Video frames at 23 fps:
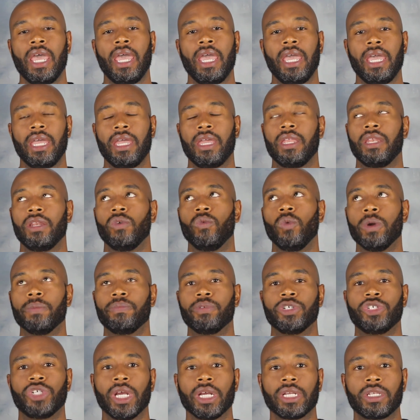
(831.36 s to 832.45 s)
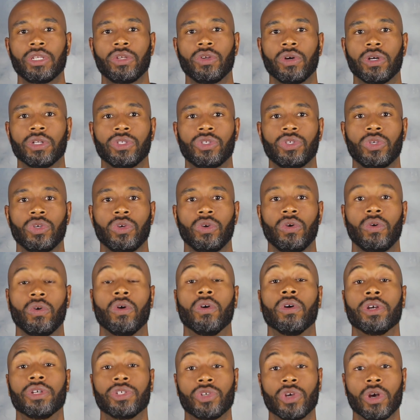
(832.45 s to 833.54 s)
and when projected onto
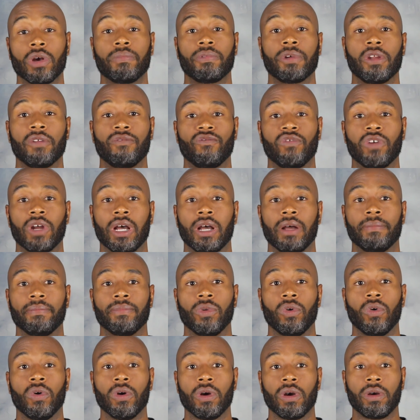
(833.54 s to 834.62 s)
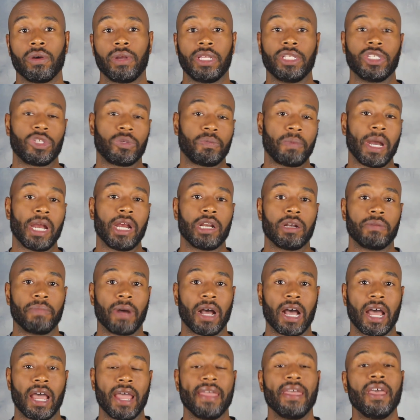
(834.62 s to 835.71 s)
or interpreted from or inspired
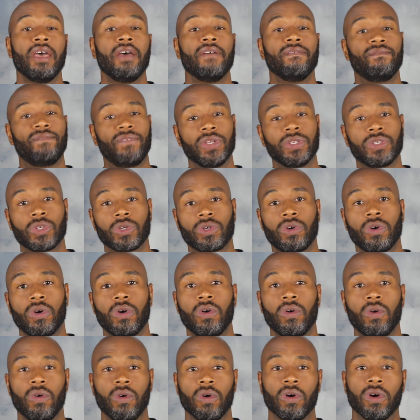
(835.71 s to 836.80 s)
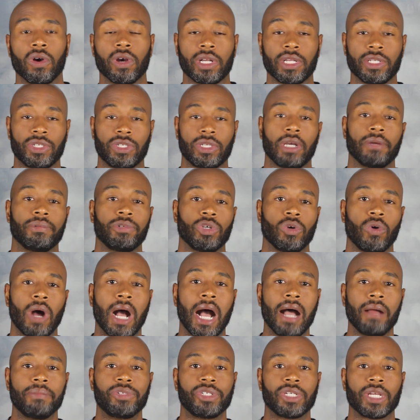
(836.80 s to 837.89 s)
by physical or conceptual
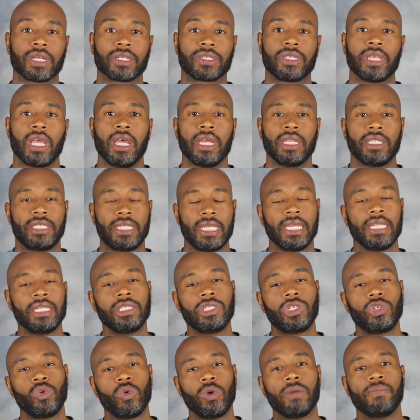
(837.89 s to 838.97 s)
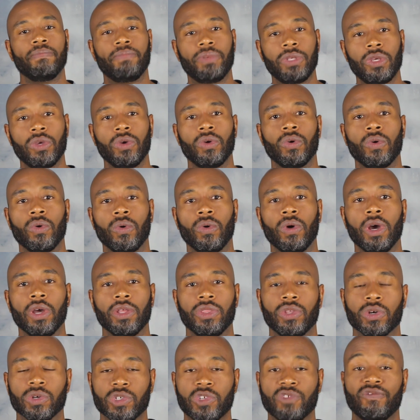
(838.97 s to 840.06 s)
objects, tend to imbue
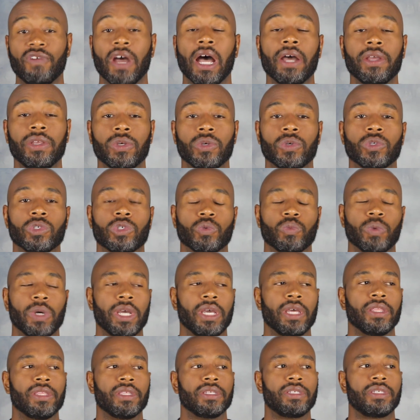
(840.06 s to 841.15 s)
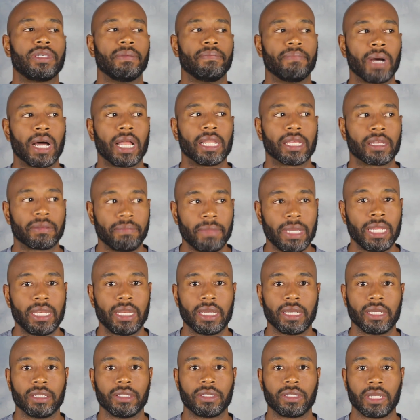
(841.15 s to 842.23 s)
those values with symbolic
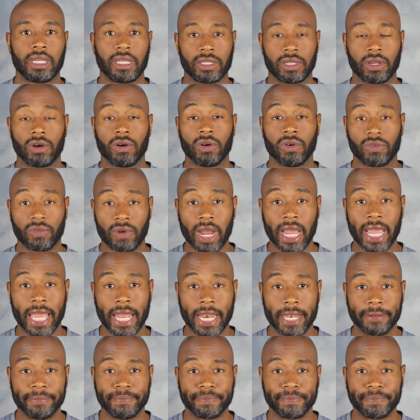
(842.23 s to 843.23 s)
meanings in their own right.